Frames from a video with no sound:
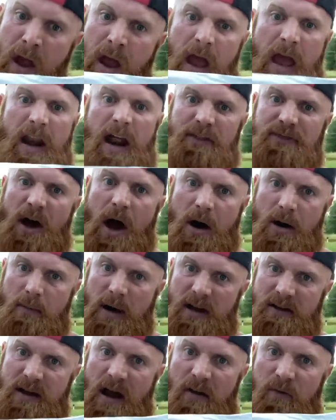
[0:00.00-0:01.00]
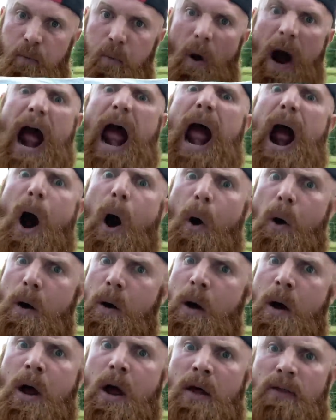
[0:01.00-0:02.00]
And I thought to myself, wow,
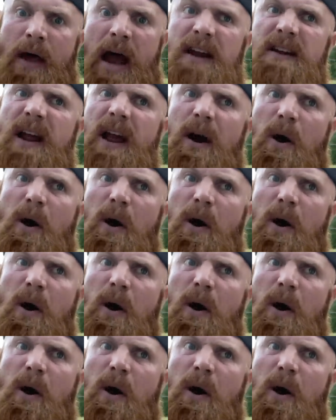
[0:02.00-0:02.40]
they did